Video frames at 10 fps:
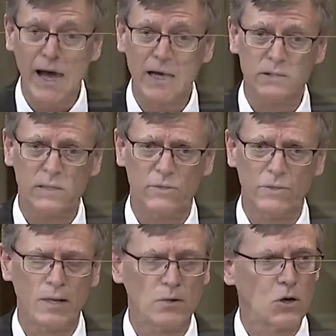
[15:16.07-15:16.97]
I ask
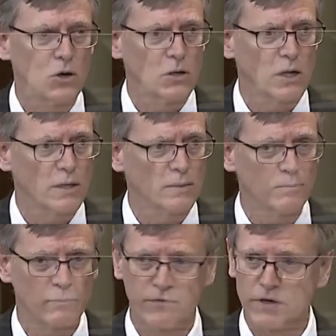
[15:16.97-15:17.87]
that you now call
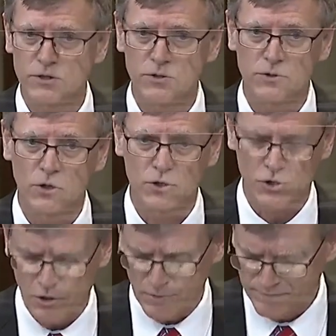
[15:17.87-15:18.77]
on Professor
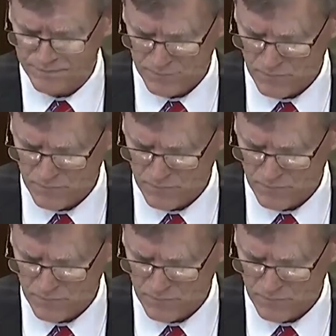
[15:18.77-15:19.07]
Dargent.